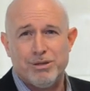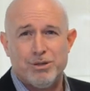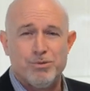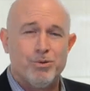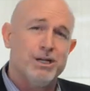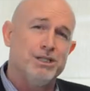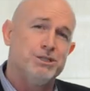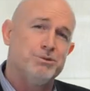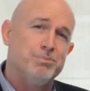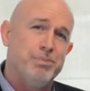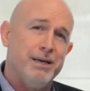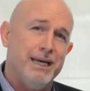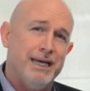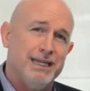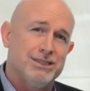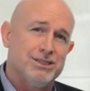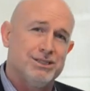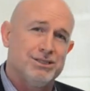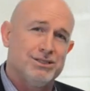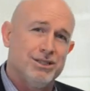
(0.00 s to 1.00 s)
but what is
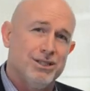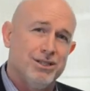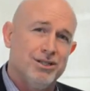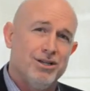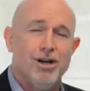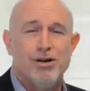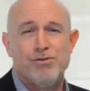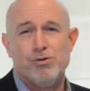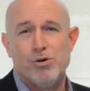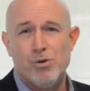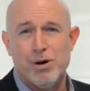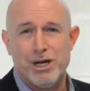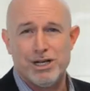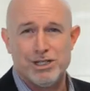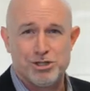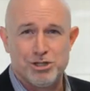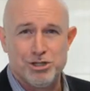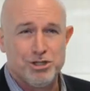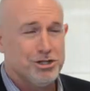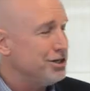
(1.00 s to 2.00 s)
best over what
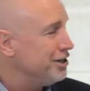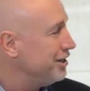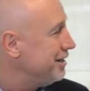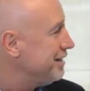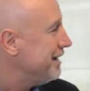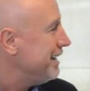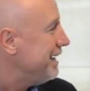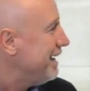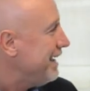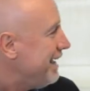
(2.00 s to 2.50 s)
is good.